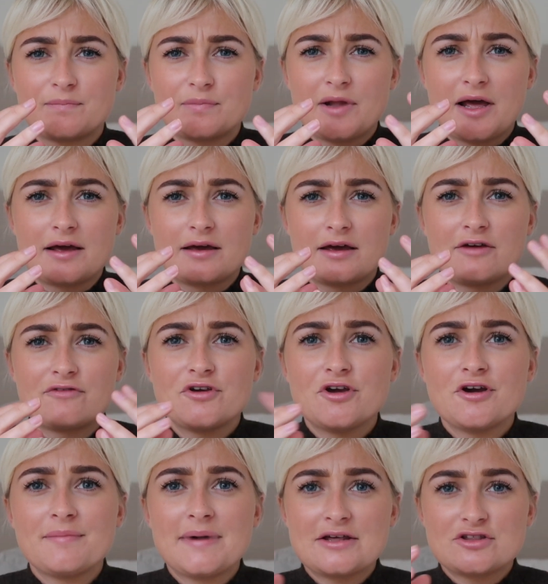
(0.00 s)
like if
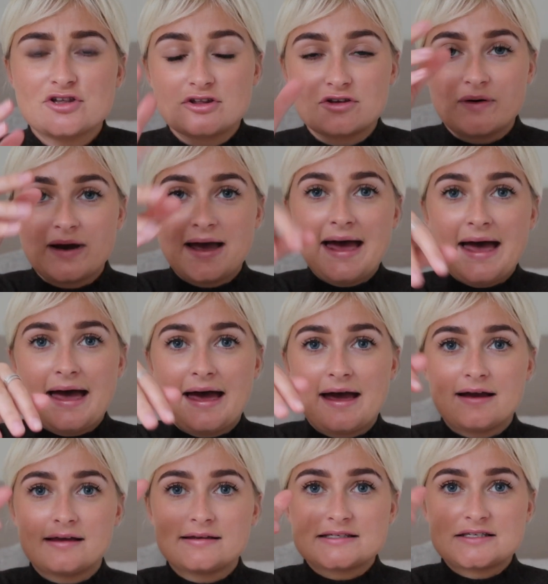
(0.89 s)
you imagine your
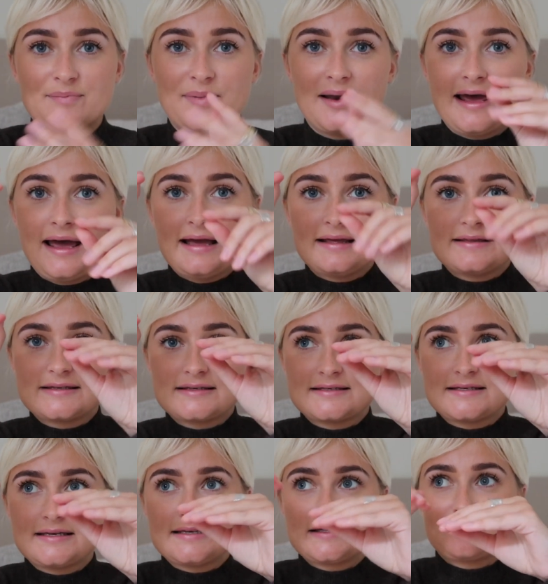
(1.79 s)
hair and split
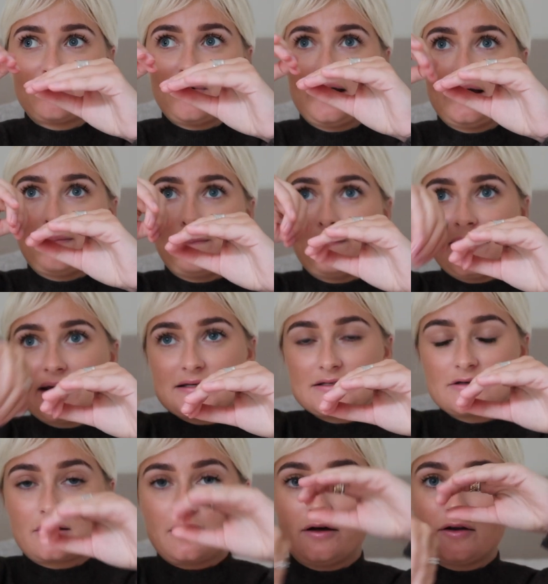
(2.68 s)
ends is where
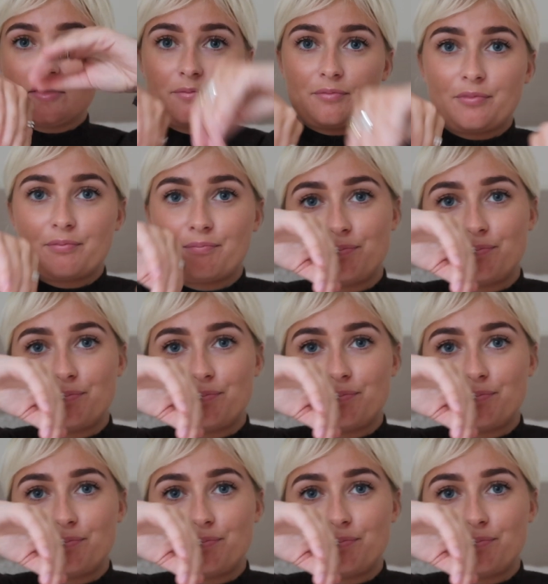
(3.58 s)
bits are kind of